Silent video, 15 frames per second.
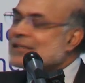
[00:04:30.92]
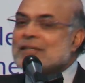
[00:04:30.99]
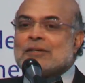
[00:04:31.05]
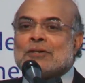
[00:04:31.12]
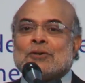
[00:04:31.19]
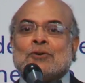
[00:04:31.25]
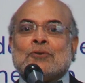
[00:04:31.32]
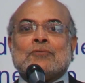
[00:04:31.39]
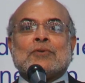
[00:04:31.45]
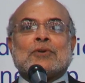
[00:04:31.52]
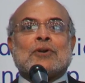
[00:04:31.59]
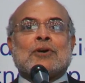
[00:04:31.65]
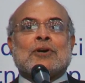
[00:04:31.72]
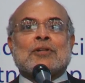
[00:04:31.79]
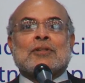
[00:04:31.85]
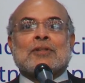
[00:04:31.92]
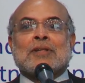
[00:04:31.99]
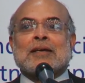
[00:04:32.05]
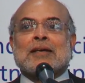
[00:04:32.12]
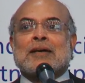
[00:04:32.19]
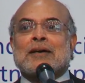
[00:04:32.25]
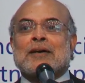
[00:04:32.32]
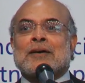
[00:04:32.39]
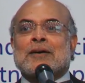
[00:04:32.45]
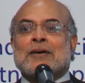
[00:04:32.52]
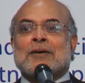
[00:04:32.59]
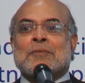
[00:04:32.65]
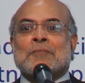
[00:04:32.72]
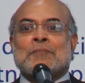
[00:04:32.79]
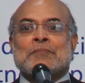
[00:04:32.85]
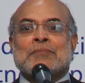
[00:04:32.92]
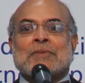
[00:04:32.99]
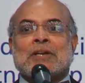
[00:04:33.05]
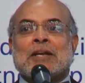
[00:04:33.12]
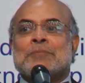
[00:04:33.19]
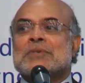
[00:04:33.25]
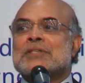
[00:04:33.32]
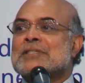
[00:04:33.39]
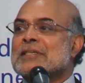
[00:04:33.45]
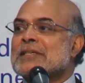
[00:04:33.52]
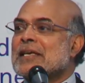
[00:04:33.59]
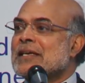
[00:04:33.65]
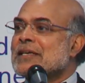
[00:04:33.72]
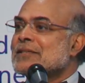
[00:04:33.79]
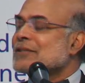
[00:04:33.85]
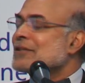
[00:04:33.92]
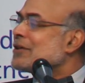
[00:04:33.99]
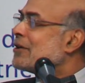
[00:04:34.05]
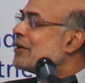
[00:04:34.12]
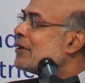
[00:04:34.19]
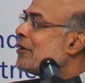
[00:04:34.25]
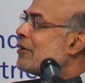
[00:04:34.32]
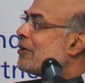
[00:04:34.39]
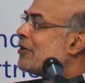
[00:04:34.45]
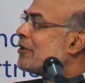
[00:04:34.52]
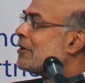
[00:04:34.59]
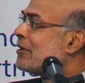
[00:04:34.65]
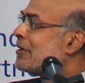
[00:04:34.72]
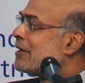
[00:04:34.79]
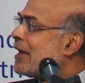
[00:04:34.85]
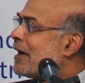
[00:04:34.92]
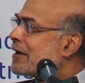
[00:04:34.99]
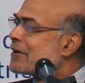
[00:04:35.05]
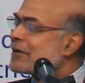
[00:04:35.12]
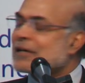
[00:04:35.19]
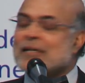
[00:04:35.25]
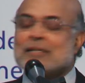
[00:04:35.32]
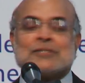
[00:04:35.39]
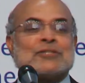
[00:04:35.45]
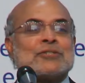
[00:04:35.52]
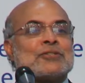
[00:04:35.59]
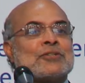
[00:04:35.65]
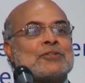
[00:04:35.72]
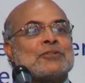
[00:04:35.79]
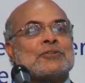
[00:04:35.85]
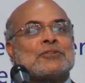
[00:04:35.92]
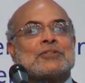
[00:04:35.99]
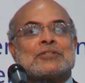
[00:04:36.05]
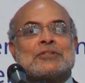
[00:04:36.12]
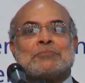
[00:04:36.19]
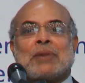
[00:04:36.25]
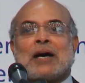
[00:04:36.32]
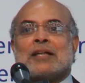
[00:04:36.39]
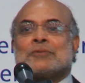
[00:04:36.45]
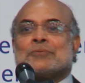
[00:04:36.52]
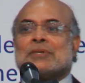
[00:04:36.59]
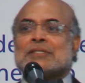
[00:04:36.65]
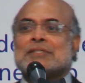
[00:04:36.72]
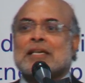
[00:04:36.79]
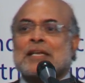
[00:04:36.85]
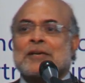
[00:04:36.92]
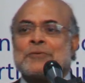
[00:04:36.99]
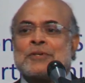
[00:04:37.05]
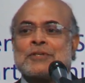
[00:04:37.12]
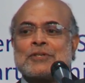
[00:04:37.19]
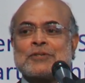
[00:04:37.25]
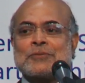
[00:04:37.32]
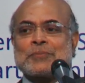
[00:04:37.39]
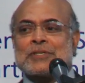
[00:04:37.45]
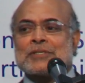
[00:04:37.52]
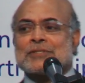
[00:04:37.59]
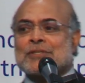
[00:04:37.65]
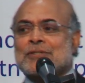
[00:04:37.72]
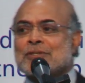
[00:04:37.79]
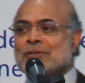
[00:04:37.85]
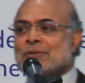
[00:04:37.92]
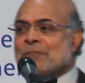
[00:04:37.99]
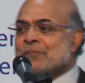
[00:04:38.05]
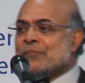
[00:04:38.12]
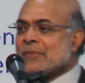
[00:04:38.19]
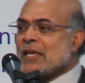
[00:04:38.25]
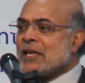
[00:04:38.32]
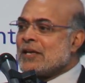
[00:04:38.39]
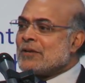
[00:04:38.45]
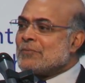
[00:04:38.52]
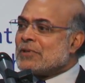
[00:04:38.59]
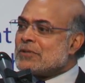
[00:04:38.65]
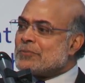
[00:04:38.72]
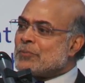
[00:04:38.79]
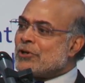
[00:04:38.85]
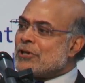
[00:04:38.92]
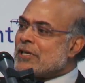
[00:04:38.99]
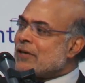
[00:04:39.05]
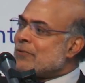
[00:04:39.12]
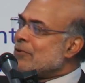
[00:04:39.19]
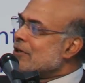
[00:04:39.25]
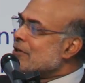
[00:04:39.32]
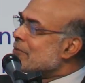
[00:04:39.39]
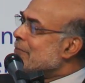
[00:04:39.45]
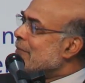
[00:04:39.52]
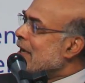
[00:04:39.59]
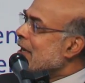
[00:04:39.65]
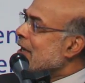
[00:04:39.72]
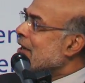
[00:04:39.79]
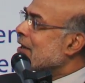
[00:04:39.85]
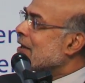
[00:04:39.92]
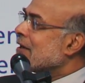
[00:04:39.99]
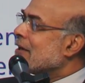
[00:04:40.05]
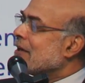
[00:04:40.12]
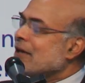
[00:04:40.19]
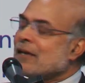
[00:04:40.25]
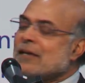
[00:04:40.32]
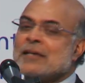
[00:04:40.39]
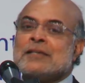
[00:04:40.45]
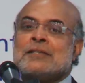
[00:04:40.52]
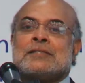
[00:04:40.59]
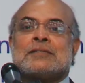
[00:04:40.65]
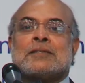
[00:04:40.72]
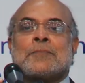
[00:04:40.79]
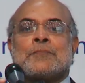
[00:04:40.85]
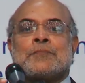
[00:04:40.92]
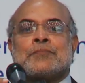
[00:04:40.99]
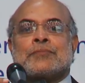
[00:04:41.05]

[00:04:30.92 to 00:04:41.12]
the overall um, representation on, on, agriculture to nutrition pathways that I wanted to present to you. But the point I want to make is